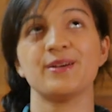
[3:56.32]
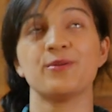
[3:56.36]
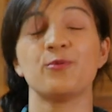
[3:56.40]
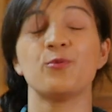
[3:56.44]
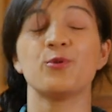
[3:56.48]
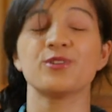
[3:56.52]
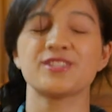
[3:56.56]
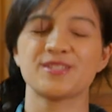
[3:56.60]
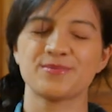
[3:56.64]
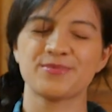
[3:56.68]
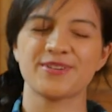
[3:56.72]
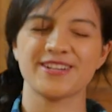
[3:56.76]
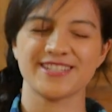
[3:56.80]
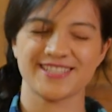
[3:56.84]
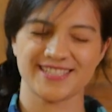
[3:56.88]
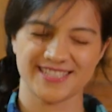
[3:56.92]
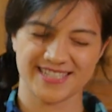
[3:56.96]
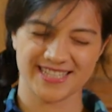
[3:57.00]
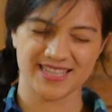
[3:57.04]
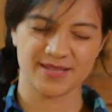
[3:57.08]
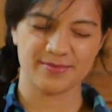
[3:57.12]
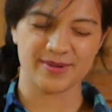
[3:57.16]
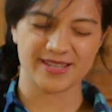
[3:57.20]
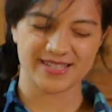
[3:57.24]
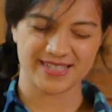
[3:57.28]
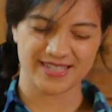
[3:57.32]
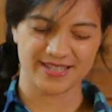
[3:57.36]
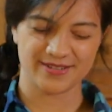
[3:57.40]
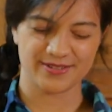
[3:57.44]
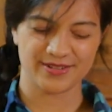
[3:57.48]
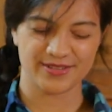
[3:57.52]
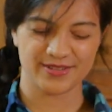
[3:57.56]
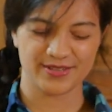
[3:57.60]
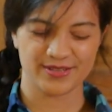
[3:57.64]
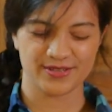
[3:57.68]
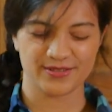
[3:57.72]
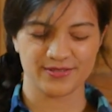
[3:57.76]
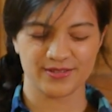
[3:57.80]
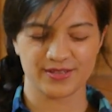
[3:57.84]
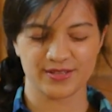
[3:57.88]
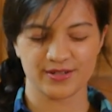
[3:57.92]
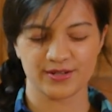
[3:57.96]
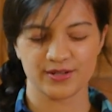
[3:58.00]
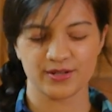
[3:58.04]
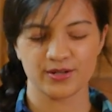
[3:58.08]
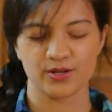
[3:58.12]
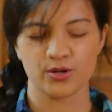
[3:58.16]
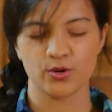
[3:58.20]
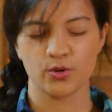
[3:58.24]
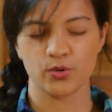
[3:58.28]
it wasn't present in the bacteria that,
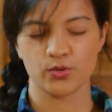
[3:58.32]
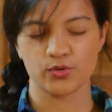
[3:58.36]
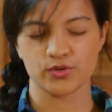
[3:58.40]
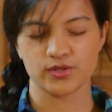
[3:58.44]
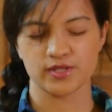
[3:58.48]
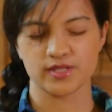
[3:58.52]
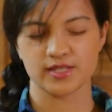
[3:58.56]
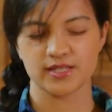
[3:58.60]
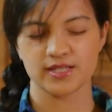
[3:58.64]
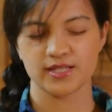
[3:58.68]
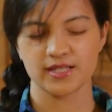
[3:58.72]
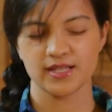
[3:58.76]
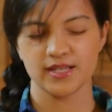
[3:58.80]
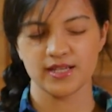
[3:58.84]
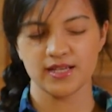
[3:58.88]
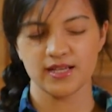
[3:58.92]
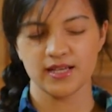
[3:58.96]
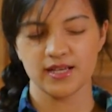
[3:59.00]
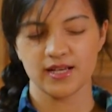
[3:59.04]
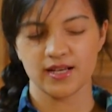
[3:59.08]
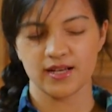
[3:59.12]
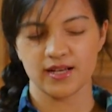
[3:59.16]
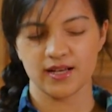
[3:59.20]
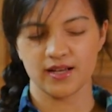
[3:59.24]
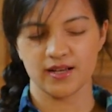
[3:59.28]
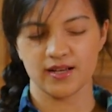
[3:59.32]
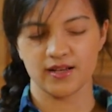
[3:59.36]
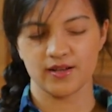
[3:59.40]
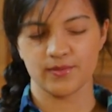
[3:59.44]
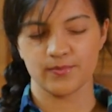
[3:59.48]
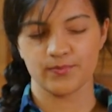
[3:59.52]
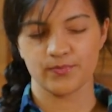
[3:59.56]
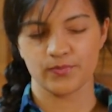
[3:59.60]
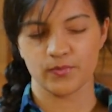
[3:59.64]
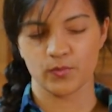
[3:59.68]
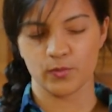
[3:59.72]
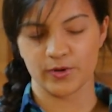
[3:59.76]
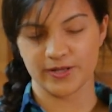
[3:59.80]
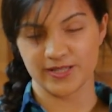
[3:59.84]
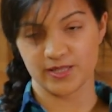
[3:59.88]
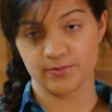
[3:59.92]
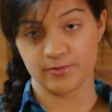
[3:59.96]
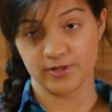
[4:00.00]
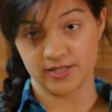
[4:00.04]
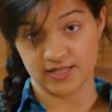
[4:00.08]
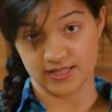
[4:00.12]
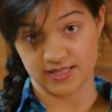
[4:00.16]
that caused uh, widespread